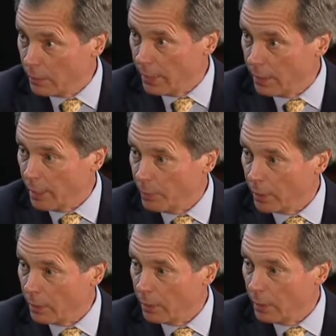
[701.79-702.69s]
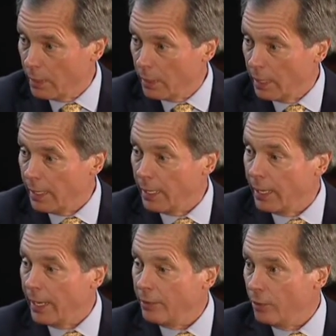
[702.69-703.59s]
in Lubbock,
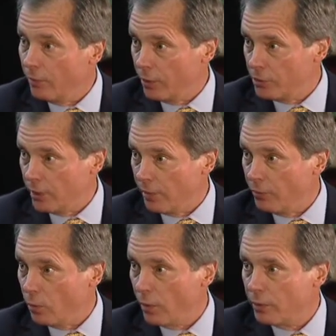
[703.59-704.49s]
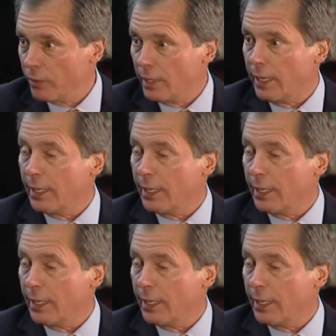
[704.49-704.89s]
and University of North